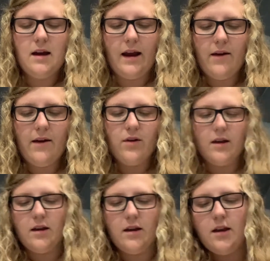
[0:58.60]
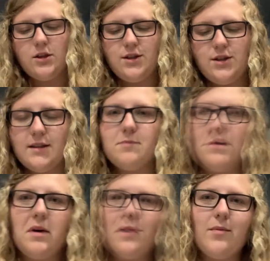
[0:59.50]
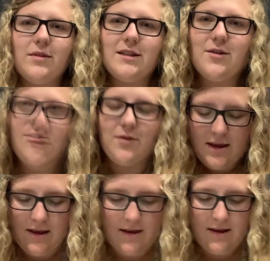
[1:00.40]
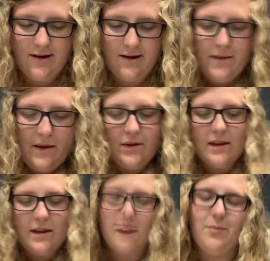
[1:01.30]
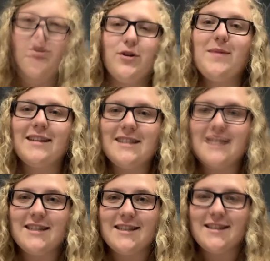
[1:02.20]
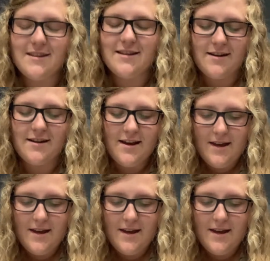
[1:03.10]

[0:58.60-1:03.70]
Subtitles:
I have a Jesus Bible, and so everything kind of points back to Jesus, and